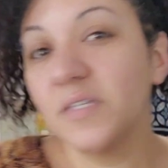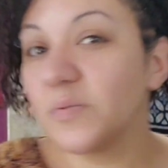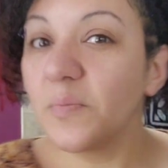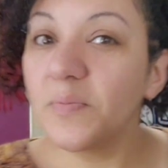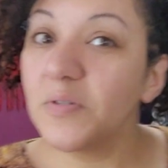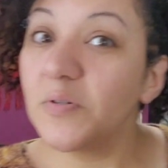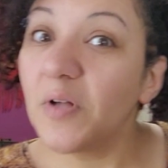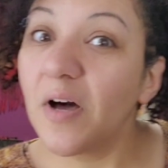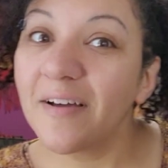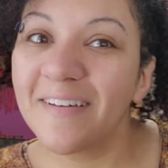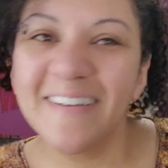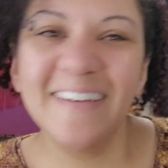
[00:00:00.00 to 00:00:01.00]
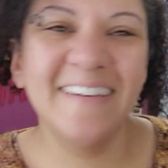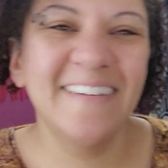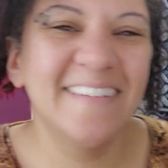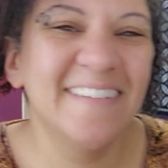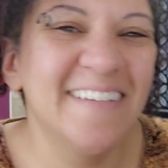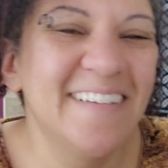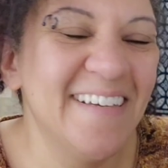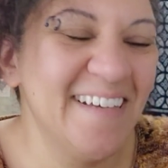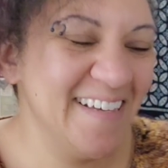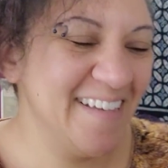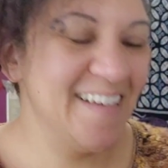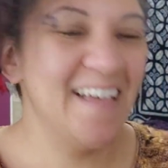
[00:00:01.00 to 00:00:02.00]
this won't be too
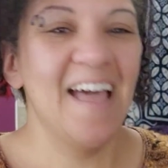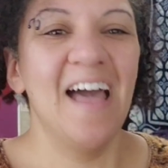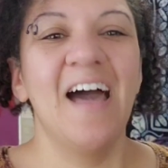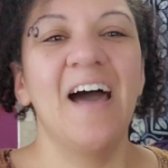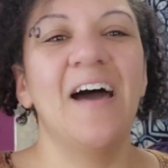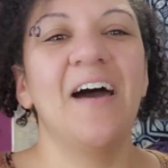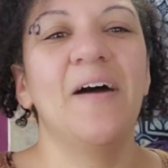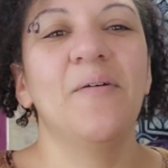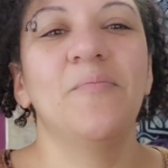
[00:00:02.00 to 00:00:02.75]
long.